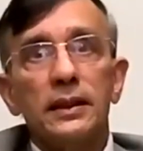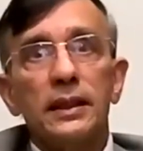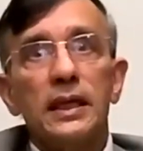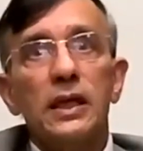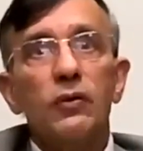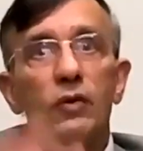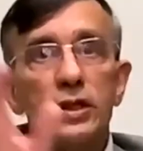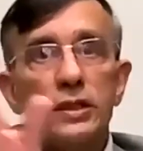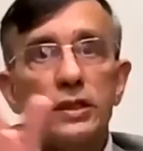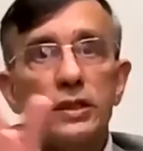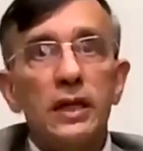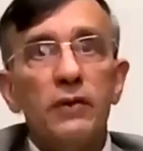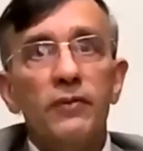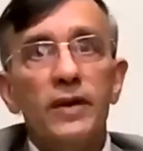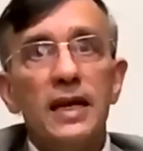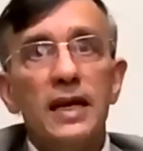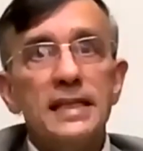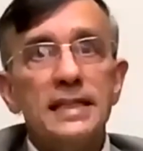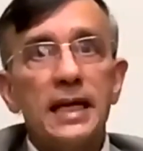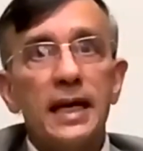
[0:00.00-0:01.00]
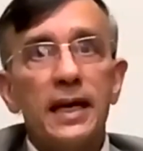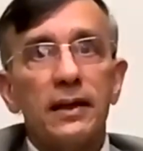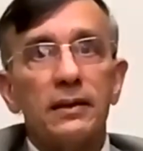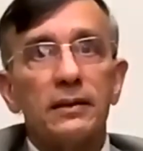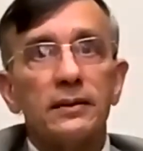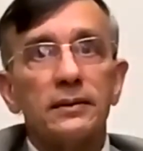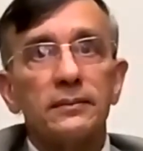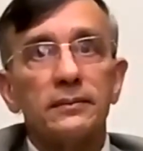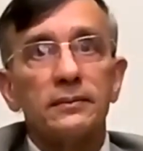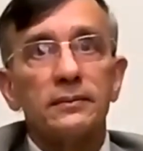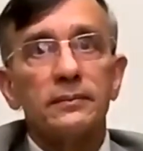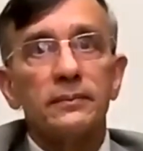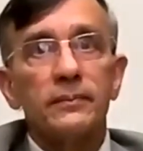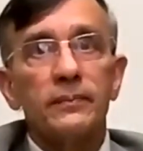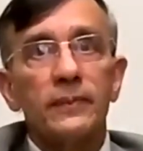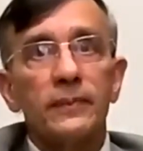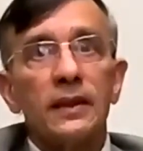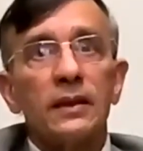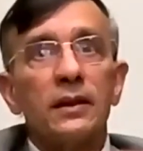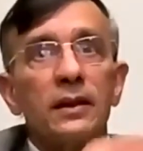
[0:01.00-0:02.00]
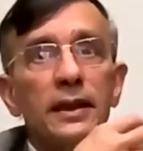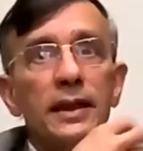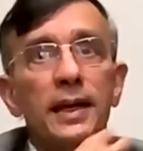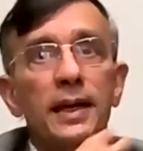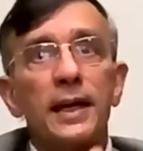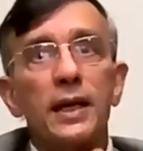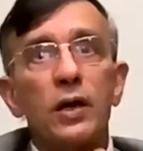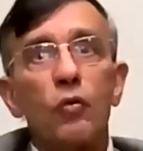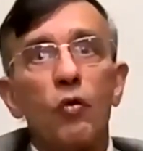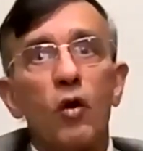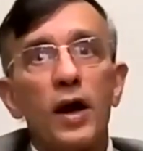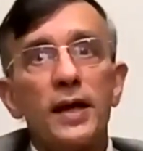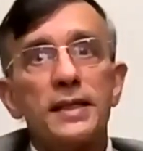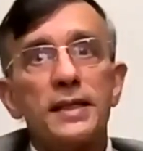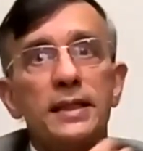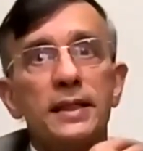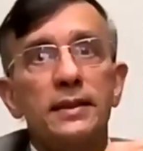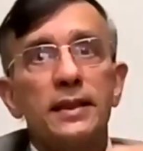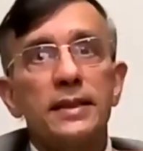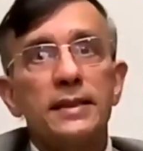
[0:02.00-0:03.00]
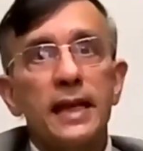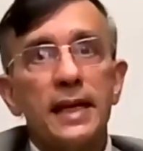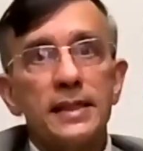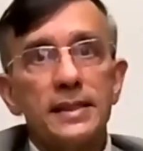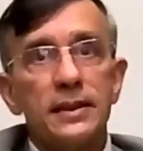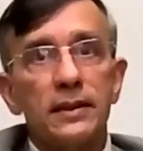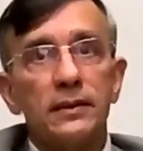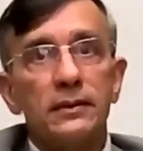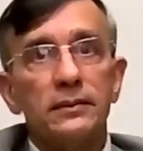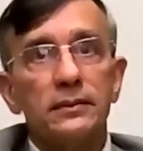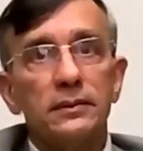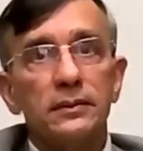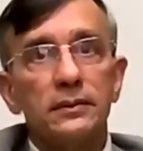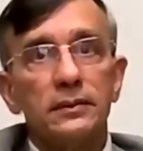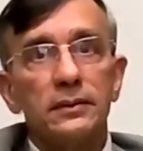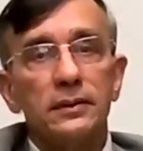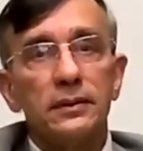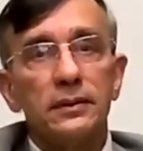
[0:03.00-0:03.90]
he was on a wheelchair. He had a voice synthesizer.